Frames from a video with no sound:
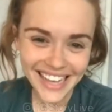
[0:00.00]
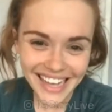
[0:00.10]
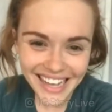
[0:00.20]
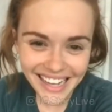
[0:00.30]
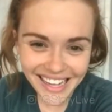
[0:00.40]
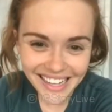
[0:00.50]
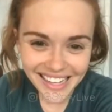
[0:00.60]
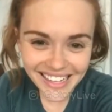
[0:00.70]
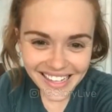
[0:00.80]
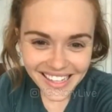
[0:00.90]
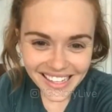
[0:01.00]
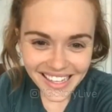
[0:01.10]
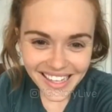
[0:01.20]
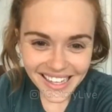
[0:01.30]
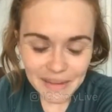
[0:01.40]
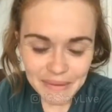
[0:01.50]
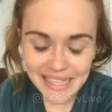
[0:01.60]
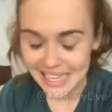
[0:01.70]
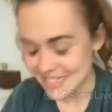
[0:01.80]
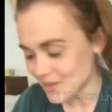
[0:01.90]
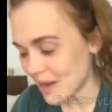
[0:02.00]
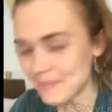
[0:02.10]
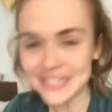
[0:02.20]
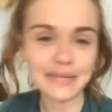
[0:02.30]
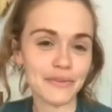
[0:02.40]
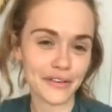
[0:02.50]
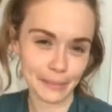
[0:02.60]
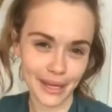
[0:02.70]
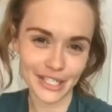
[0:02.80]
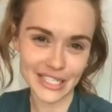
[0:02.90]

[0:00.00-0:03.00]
But yes, no, I miss Teen Wolf very much.